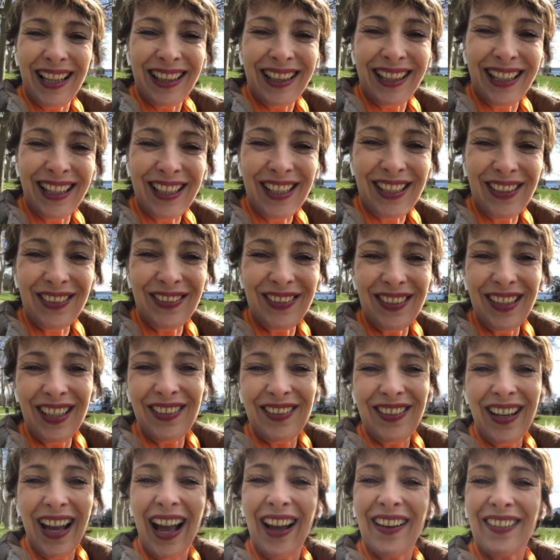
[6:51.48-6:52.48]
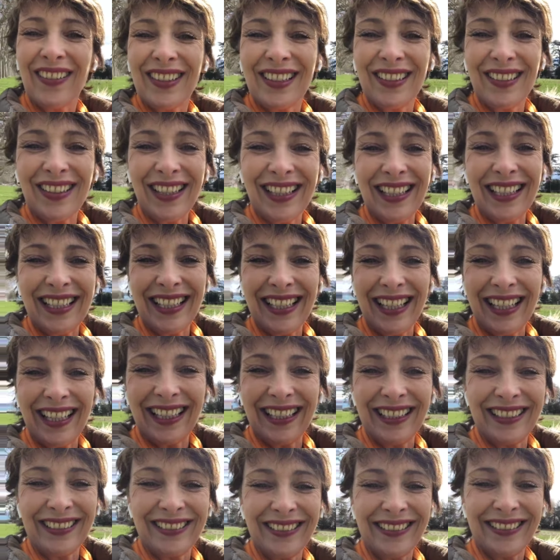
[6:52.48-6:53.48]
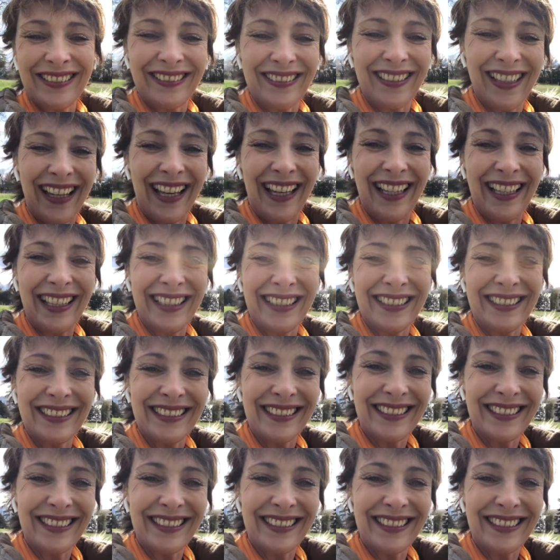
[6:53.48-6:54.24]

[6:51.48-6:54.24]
Lots of love. Have a great day. Bye.